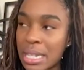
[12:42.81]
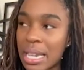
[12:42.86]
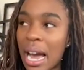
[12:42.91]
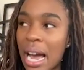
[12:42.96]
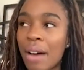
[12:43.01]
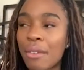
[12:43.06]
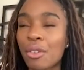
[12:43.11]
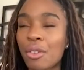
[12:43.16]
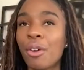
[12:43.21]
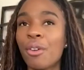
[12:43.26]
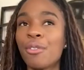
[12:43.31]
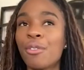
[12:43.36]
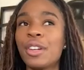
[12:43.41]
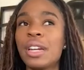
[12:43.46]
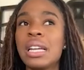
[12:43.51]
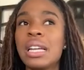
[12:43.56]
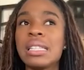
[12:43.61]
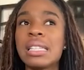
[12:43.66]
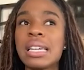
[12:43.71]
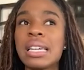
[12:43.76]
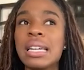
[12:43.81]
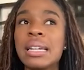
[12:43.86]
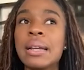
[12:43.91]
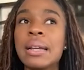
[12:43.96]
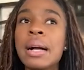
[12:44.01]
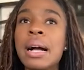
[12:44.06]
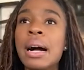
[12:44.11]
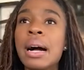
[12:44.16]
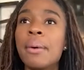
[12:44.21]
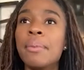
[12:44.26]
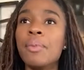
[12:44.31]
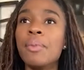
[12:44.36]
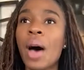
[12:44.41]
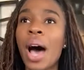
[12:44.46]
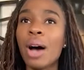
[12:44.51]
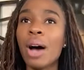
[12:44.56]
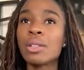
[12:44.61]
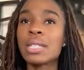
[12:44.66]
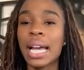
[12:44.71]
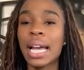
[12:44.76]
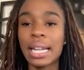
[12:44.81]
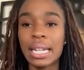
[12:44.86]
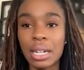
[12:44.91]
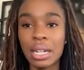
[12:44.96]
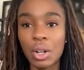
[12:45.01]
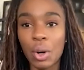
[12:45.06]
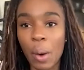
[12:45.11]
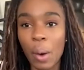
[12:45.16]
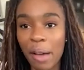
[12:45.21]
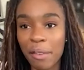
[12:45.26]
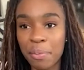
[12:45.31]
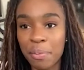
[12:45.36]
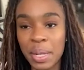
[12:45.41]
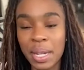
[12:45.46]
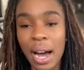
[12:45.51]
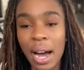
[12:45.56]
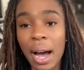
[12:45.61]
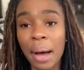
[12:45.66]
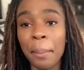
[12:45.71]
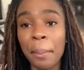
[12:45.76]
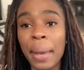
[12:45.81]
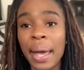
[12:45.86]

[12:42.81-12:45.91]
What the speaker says: I have confidence in how technical I've become.